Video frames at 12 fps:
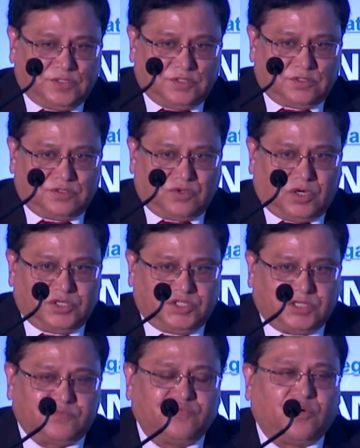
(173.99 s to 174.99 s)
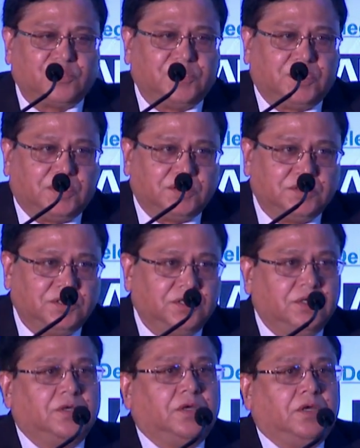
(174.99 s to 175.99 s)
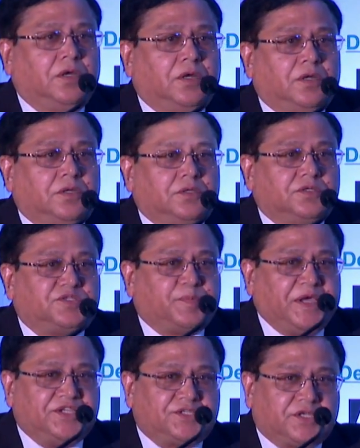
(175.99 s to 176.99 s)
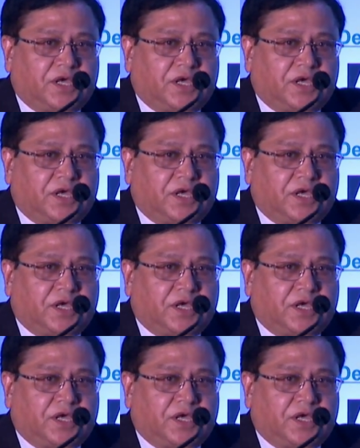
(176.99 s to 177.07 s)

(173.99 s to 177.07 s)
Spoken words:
It is not just for the space,